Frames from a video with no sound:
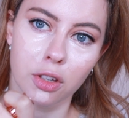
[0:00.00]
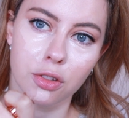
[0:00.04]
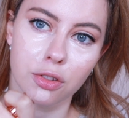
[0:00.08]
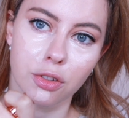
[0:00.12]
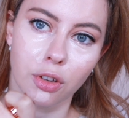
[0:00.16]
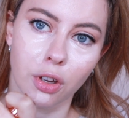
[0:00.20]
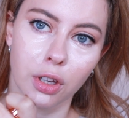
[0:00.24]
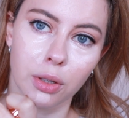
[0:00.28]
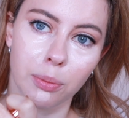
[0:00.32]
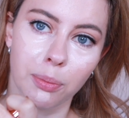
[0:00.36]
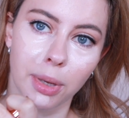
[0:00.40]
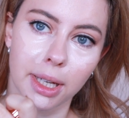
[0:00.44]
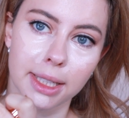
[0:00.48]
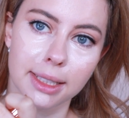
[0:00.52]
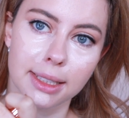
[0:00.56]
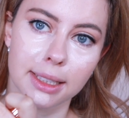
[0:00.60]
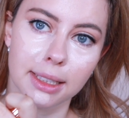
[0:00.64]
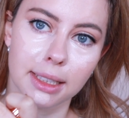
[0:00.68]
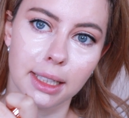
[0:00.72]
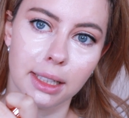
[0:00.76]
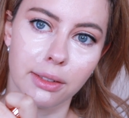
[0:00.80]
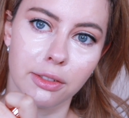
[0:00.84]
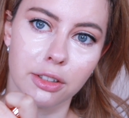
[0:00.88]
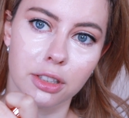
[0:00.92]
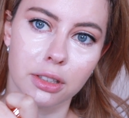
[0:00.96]
So it
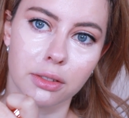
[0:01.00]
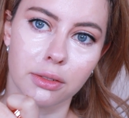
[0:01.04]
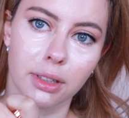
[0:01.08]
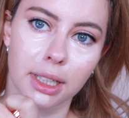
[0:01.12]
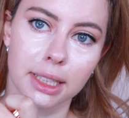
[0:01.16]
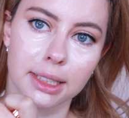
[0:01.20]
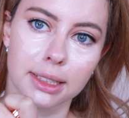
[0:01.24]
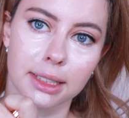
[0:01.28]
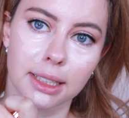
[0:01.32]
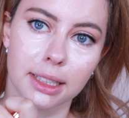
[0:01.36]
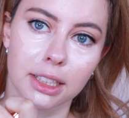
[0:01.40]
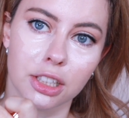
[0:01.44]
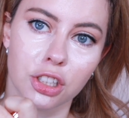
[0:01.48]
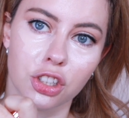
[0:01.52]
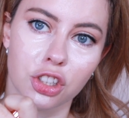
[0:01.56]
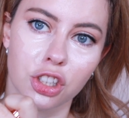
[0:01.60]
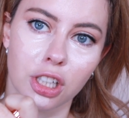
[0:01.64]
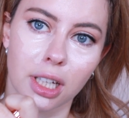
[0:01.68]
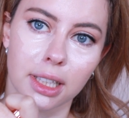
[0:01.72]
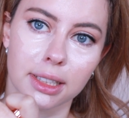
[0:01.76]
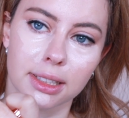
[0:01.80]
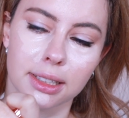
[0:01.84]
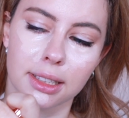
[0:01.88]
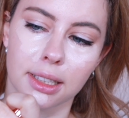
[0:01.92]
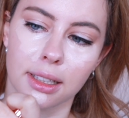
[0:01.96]
basically was resting
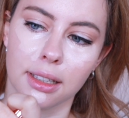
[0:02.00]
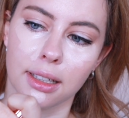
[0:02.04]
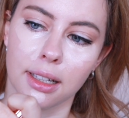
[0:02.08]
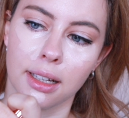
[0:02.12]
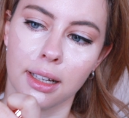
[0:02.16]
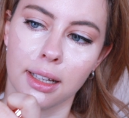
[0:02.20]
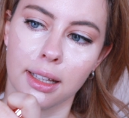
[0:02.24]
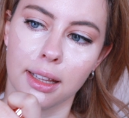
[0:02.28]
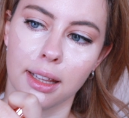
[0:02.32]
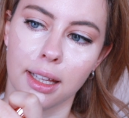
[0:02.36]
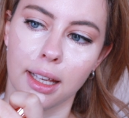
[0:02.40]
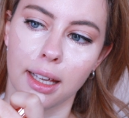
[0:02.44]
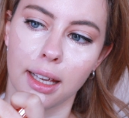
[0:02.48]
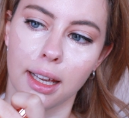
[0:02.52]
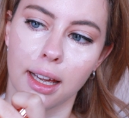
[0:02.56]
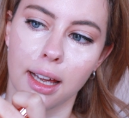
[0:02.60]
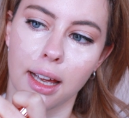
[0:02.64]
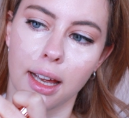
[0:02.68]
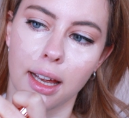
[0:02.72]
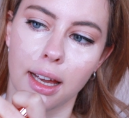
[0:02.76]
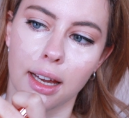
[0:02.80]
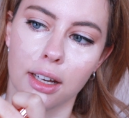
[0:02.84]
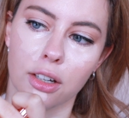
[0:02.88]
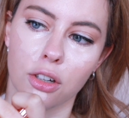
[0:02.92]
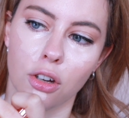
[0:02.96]
just underneath
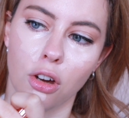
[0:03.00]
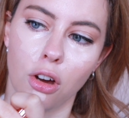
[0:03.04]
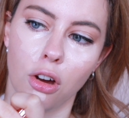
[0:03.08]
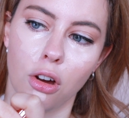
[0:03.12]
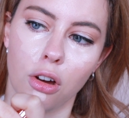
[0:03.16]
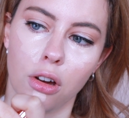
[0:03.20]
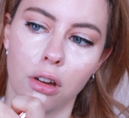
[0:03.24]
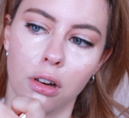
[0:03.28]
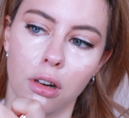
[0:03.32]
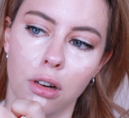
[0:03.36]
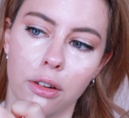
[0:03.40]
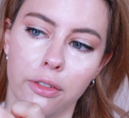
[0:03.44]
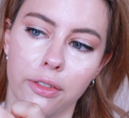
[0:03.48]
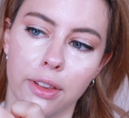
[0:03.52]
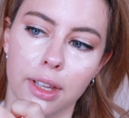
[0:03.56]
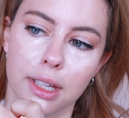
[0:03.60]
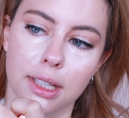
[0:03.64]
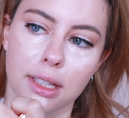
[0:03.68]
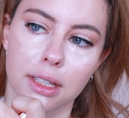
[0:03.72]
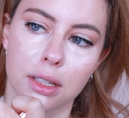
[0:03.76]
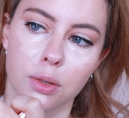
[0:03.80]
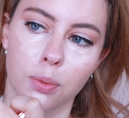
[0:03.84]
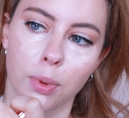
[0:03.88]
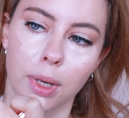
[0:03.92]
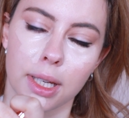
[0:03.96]
here, and all of
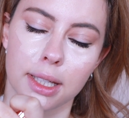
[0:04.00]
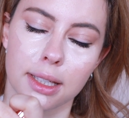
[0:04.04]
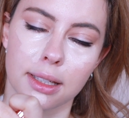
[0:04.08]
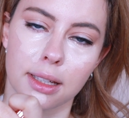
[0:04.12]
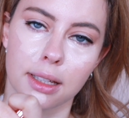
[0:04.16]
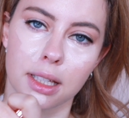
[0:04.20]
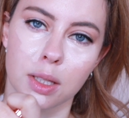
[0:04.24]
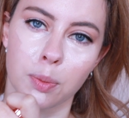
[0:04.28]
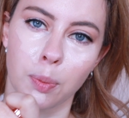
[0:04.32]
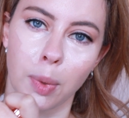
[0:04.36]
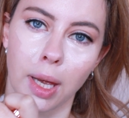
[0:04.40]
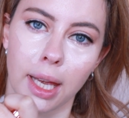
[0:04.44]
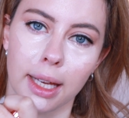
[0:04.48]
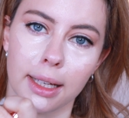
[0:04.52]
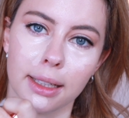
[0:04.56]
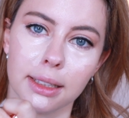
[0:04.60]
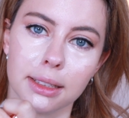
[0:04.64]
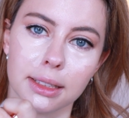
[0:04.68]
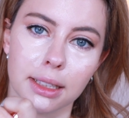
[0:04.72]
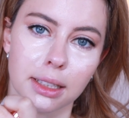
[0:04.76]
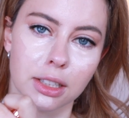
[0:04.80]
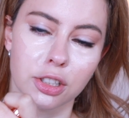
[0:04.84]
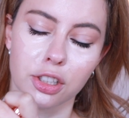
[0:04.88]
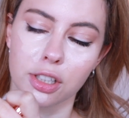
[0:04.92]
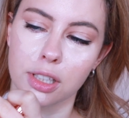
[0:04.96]
this is wasted
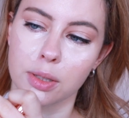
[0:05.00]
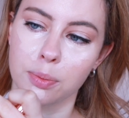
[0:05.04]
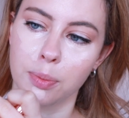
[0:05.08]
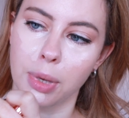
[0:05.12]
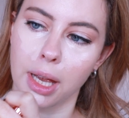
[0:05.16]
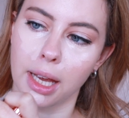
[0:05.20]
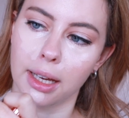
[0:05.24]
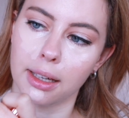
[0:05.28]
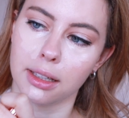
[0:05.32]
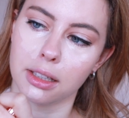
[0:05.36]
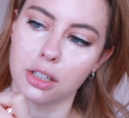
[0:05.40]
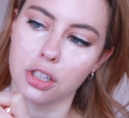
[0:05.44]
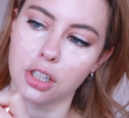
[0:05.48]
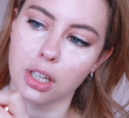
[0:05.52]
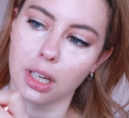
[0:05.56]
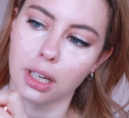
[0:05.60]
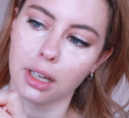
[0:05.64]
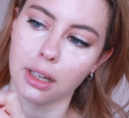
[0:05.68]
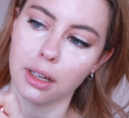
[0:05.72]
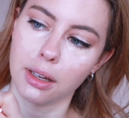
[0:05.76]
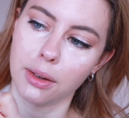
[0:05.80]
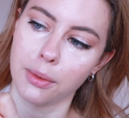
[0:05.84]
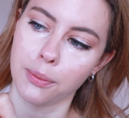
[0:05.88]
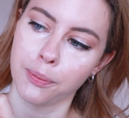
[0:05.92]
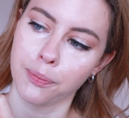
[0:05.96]
space and just
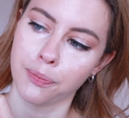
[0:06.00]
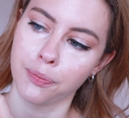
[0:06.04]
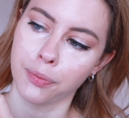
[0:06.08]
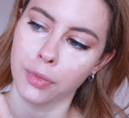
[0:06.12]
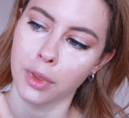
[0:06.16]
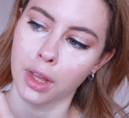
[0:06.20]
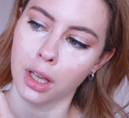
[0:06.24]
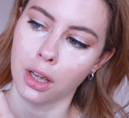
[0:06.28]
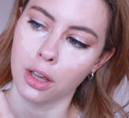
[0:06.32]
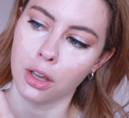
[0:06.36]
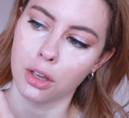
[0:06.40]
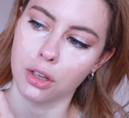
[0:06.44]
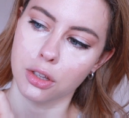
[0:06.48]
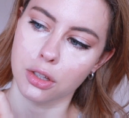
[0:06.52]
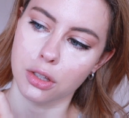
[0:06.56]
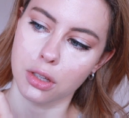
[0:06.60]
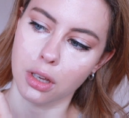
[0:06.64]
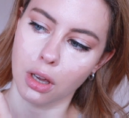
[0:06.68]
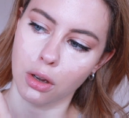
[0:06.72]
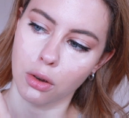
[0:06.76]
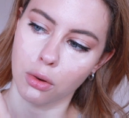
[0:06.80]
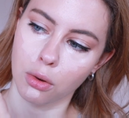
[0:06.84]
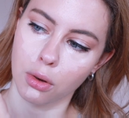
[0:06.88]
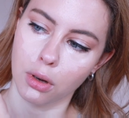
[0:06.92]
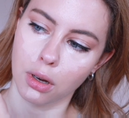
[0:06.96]
packaging.
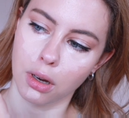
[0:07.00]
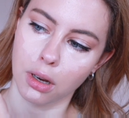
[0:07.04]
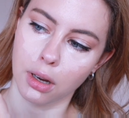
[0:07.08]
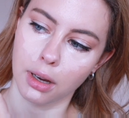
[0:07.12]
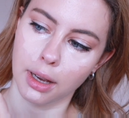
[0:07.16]
So